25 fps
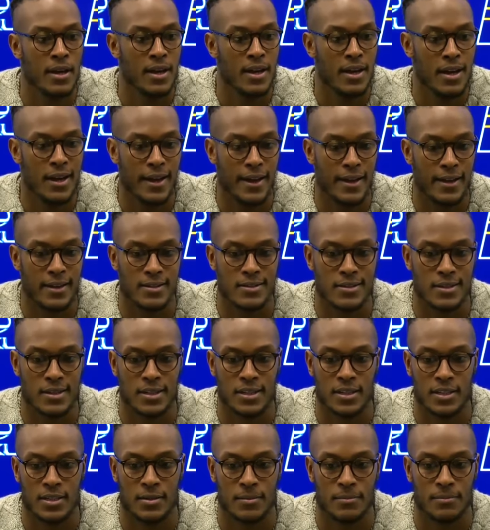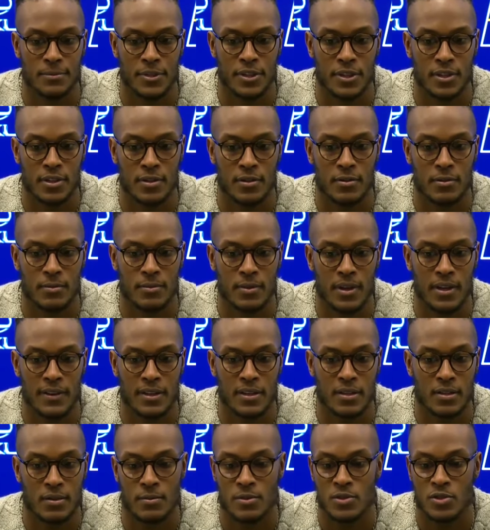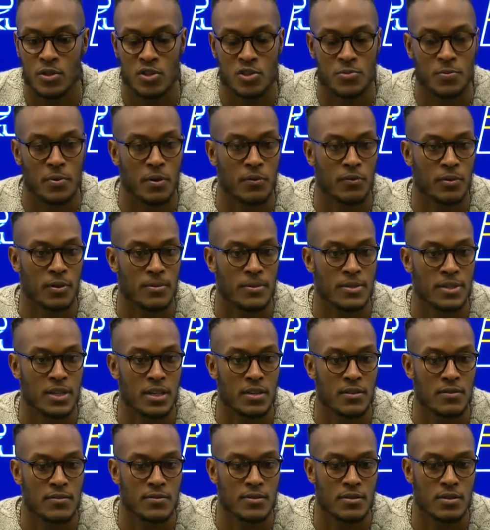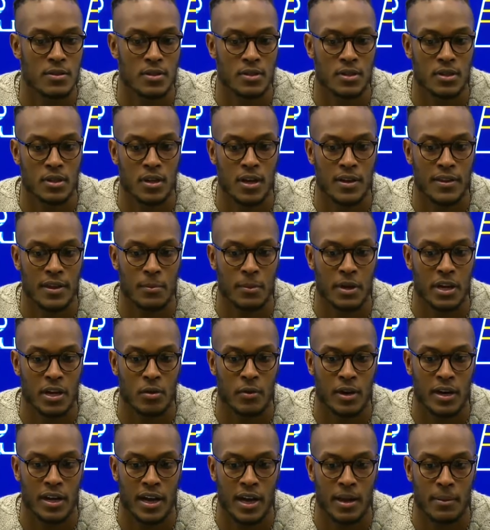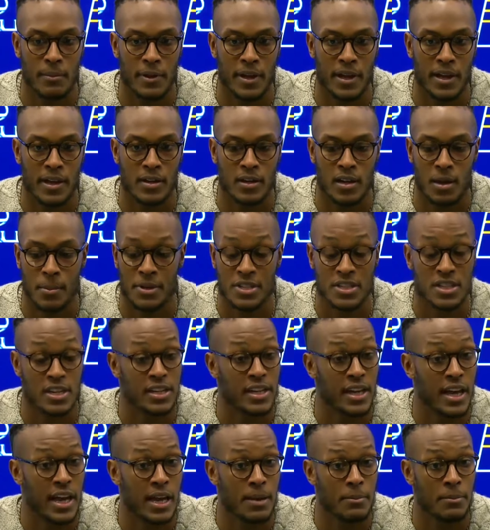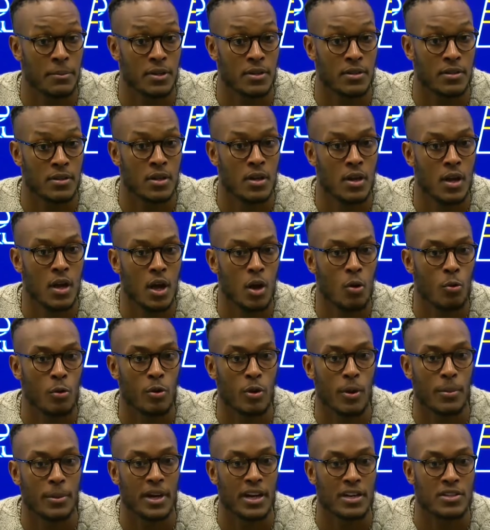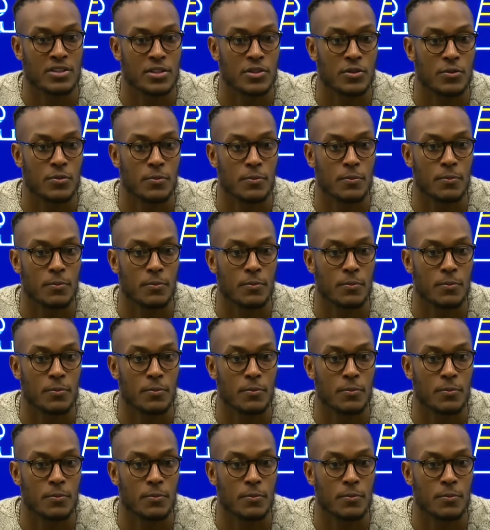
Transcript: And, um, you know, I think the results spoke for themselves. You know, I think we had a great game plan coming into the game and we were able to execute.